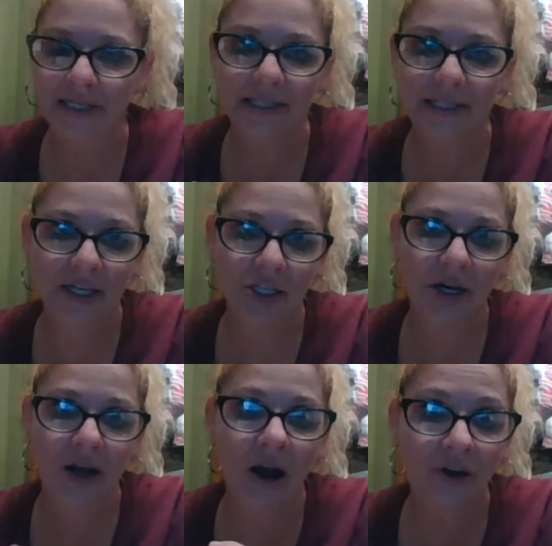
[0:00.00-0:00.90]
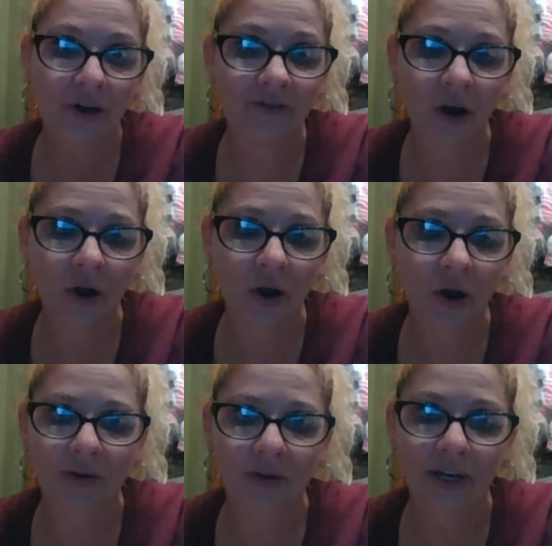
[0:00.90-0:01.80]
a section on your
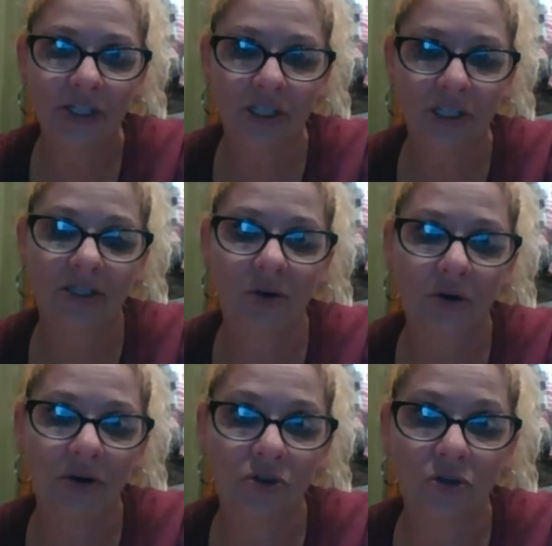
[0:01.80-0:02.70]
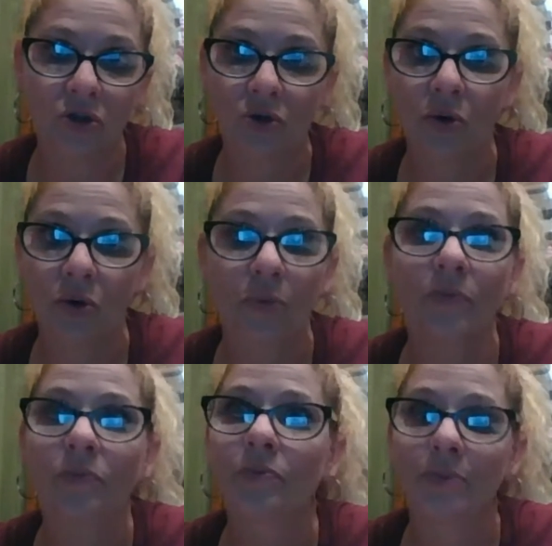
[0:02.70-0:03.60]
phone that is just devoted
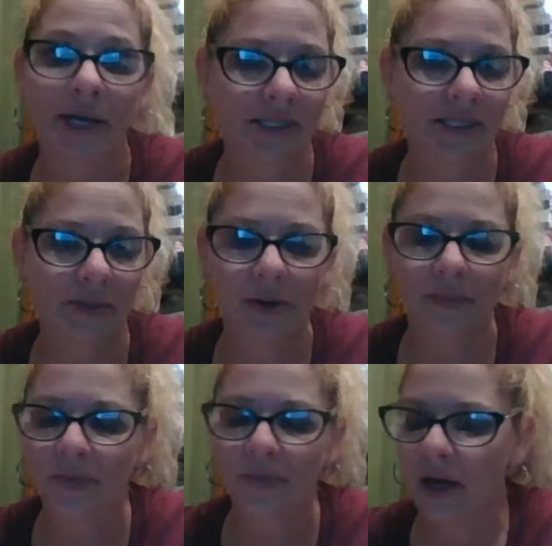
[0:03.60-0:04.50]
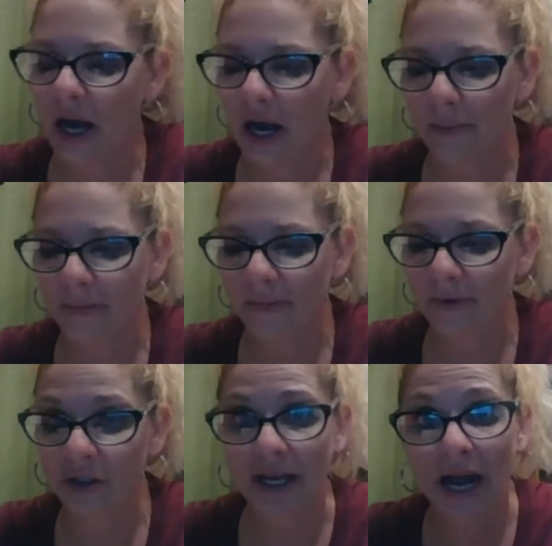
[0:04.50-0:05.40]
to Pink Zebra.
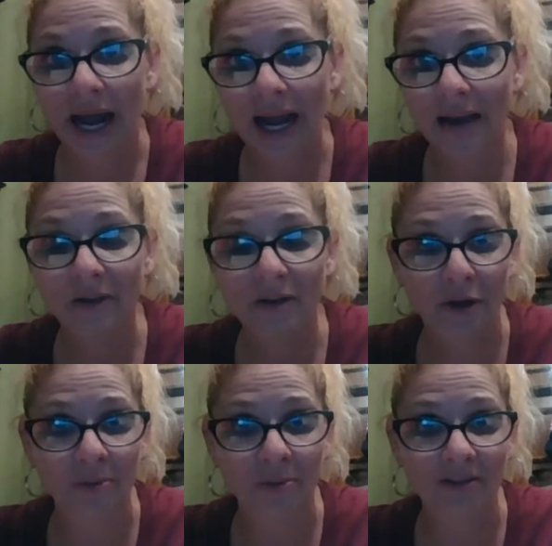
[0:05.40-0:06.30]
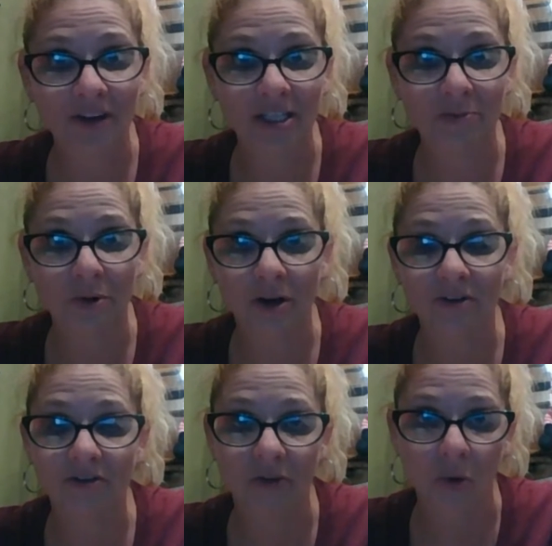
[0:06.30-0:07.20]
Um, so, like, I have a 30 minute
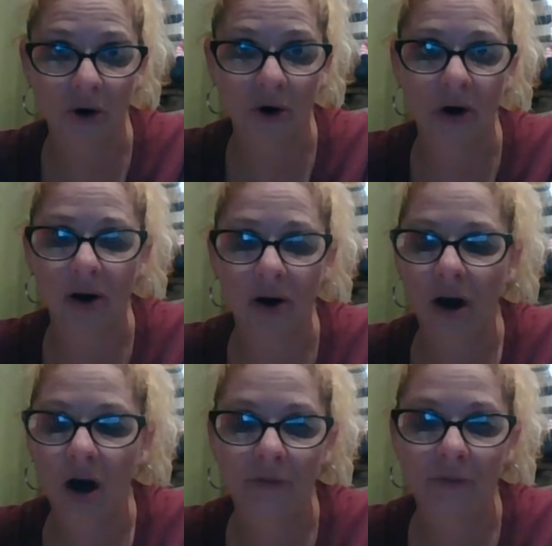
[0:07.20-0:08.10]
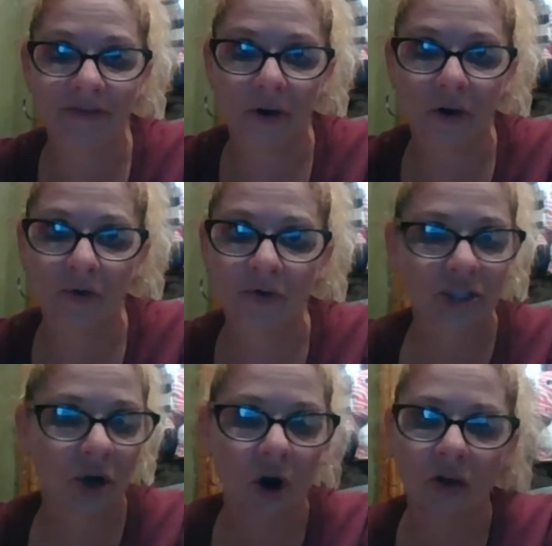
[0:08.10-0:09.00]
Facebook folder on my
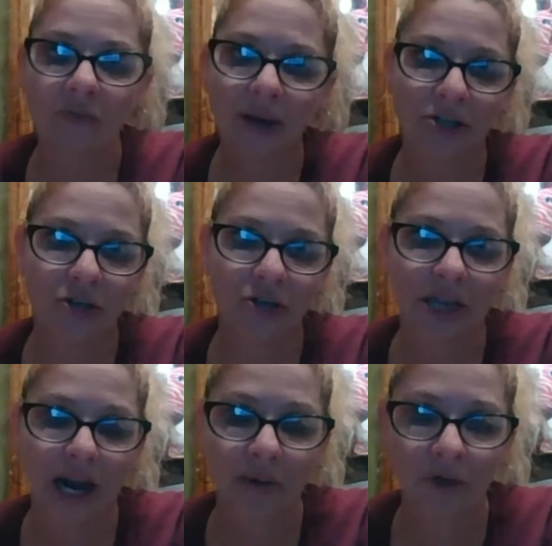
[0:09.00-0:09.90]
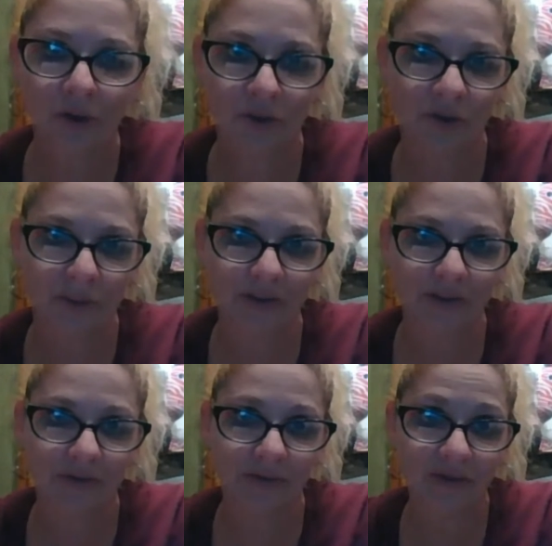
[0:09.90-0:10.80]
phone that's all the pictures that I would use
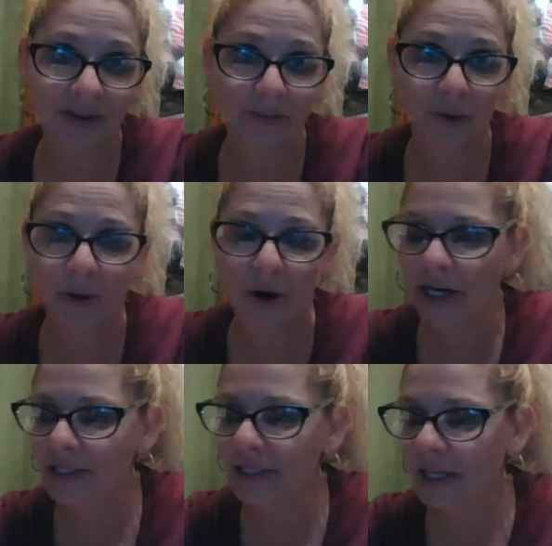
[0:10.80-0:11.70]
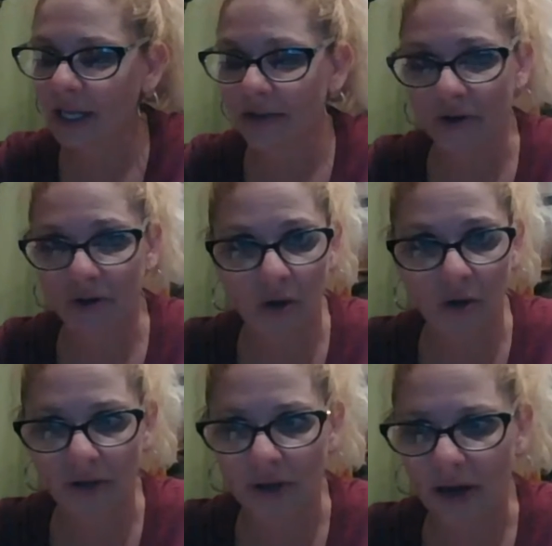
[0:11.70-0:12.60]
for my, my Facebook parties.
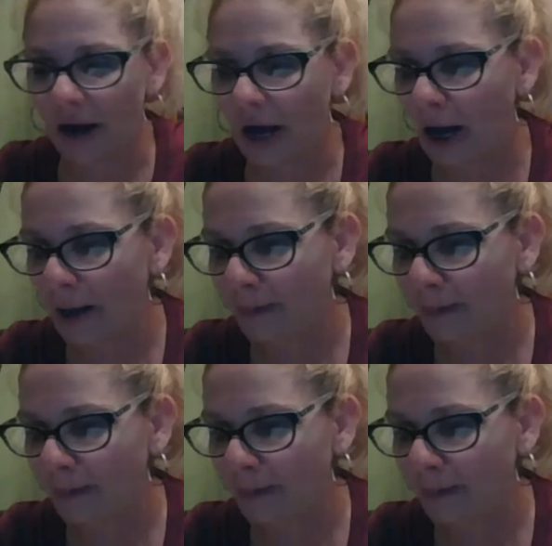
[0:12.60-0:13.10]
Those are all in there.